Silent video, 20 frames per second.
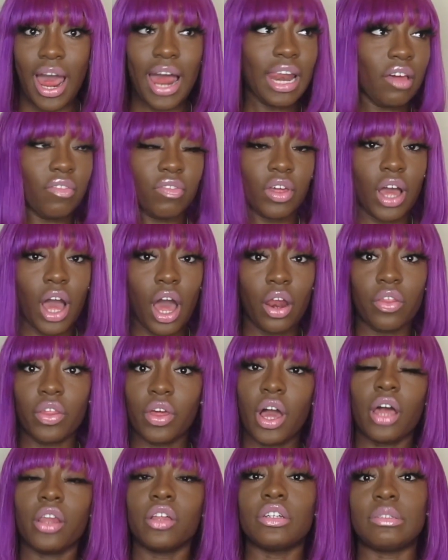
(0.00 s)
I love the color.
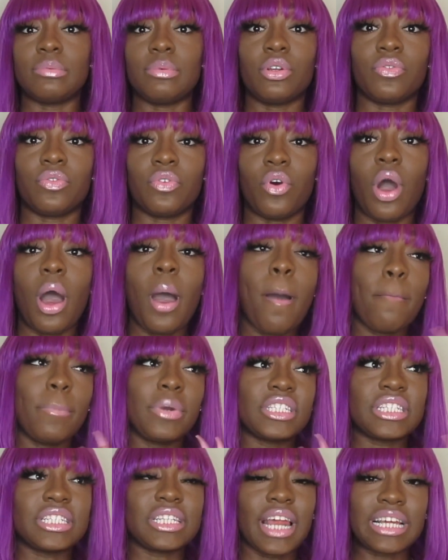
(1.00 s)
The color is beautiful.
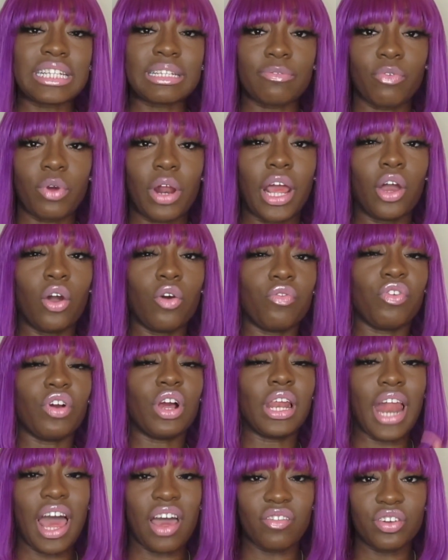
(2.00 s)
But just next time when I go
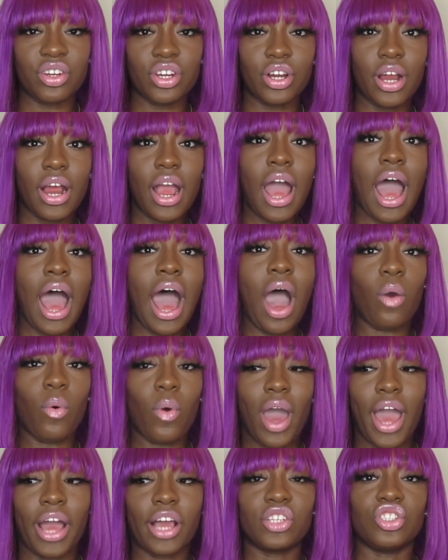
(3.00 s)
for a lavender, I
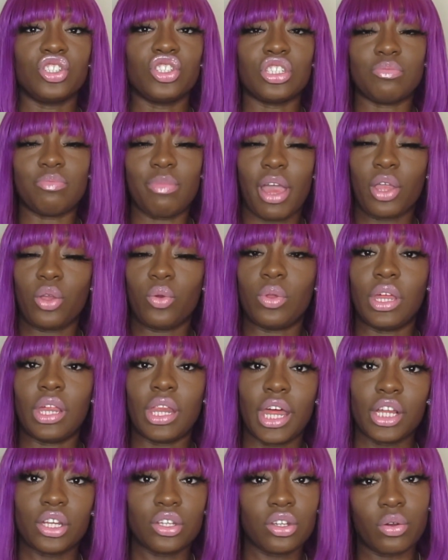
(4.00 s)
will actually just
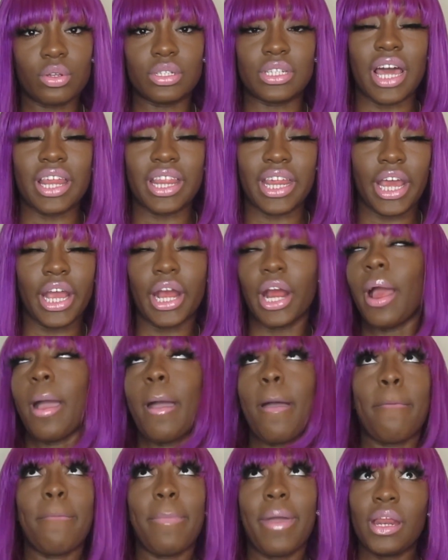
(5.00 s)
manually, like, you know, dye the hair.
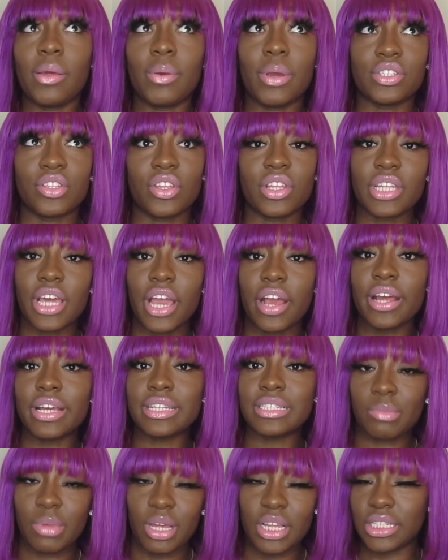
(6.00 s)
But anyway, so this hair
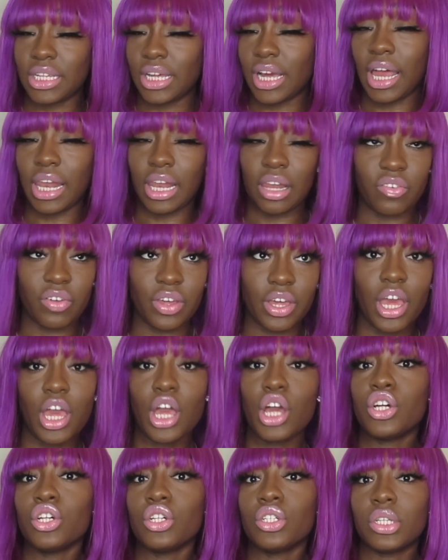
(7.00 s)
is amazing. I love it.
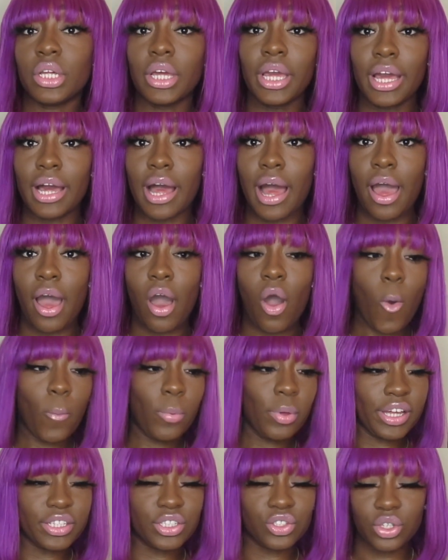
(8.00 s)
So yeah,
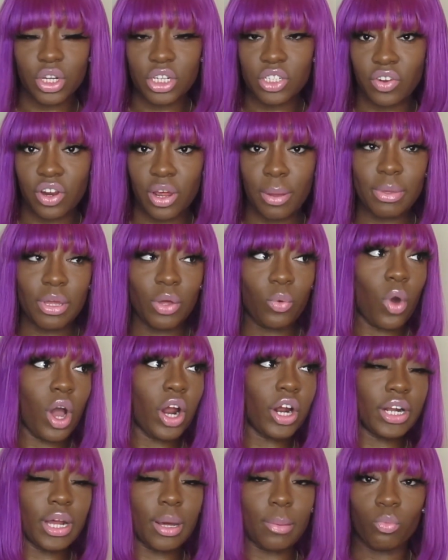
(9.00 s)
hope you guys enjoyed this video of me
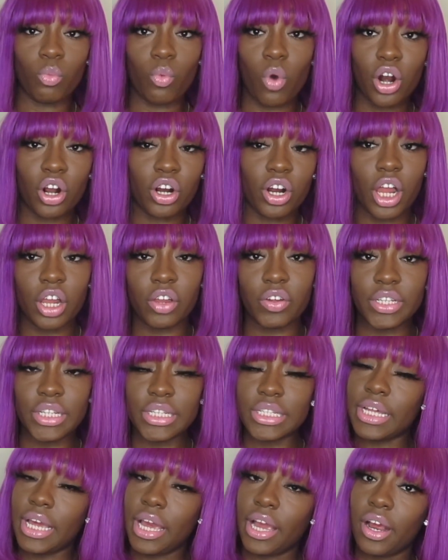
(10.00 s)

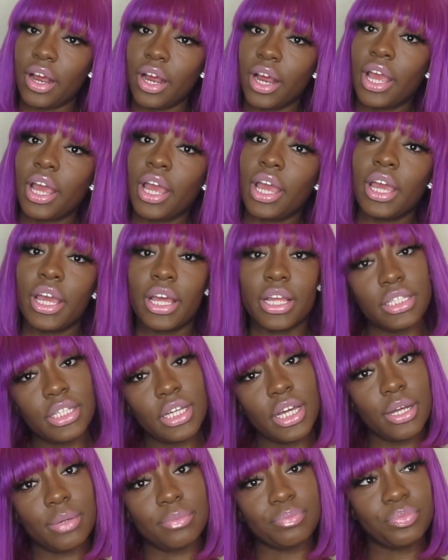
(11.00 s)
watercoloring this hair. And
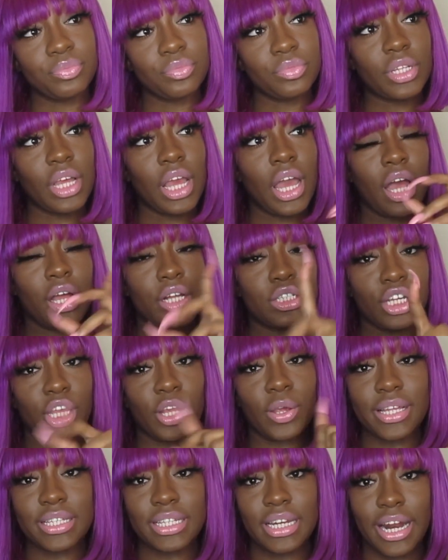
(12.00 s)
yeah, so
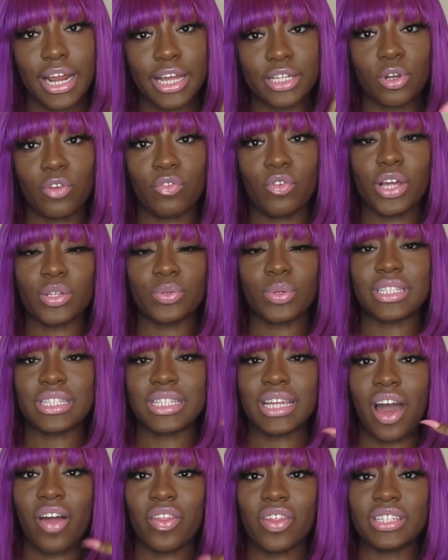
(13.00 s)
you guys in the next one. If you guys want to
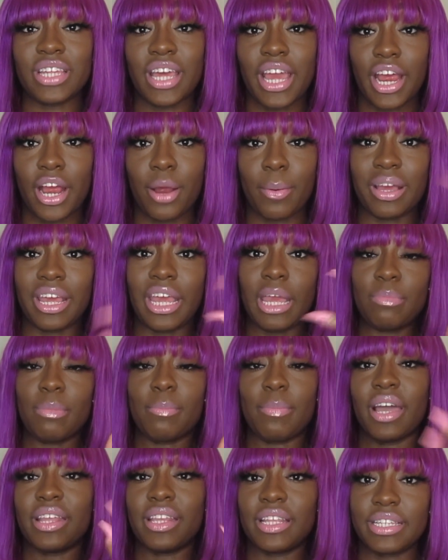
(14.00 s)
see how this hair, but keep
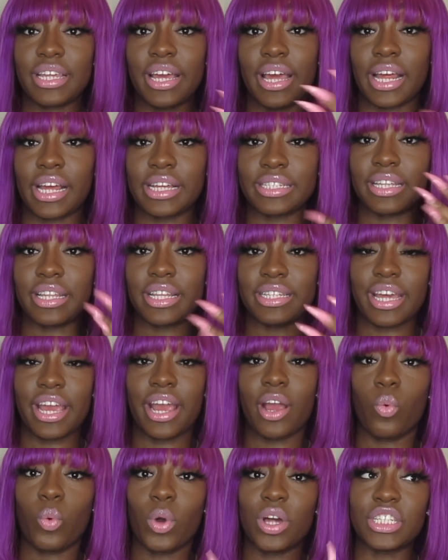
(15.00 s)
in mind this hair, like I said, this
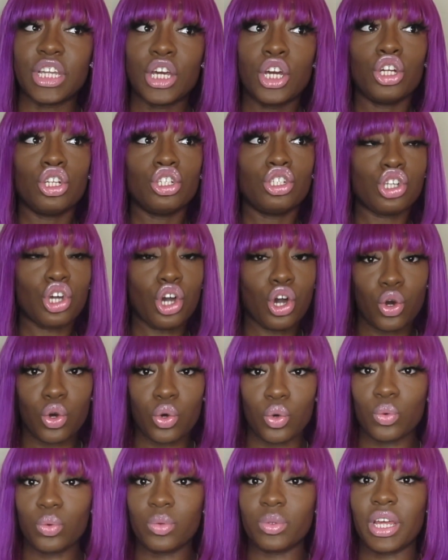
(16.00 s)
hair was
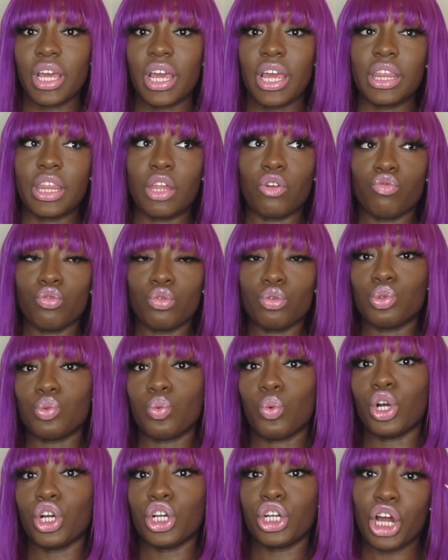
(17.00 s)
toned and the
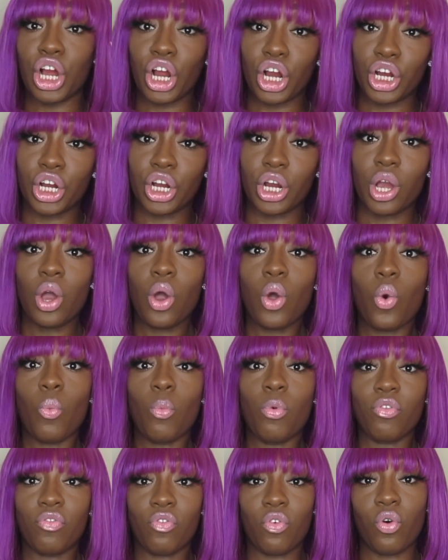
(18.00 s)
roots were dark
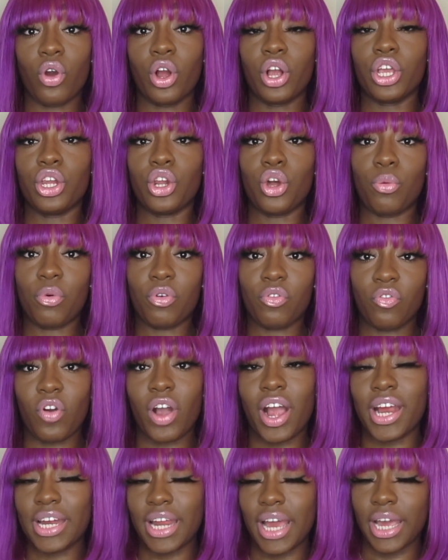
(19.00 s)
before
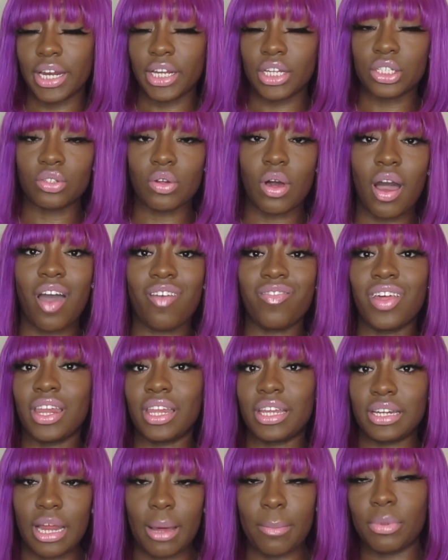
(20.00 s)
I dyed it. So I'll have that
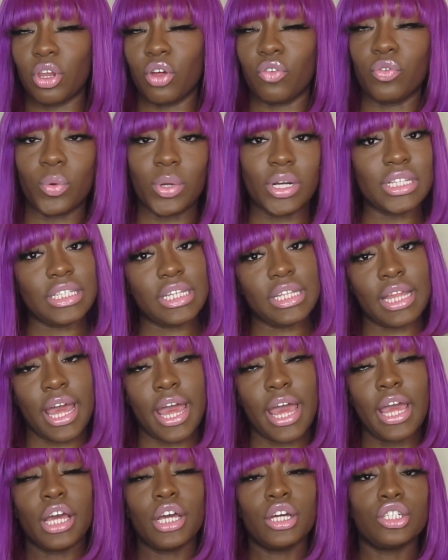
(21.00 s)
link down below if you want to see
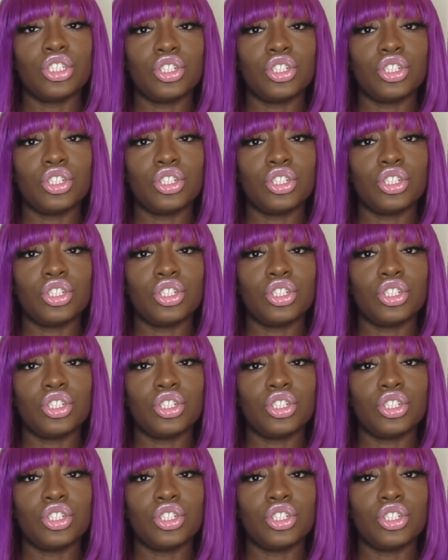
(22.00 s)
that.